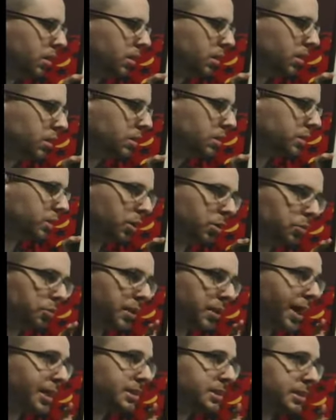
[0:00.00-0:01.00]
So
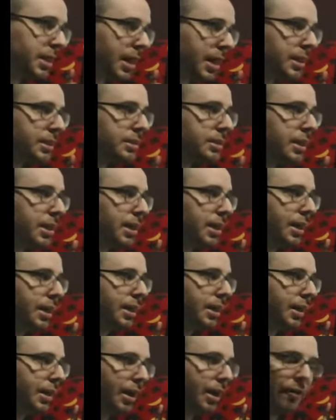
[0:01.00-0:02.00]
that says
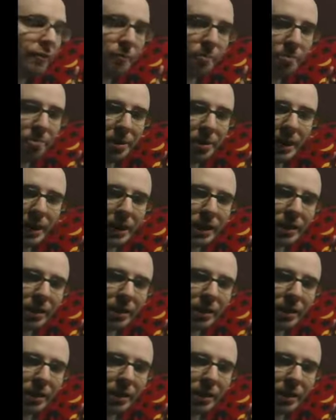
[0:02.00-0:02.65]
if Bn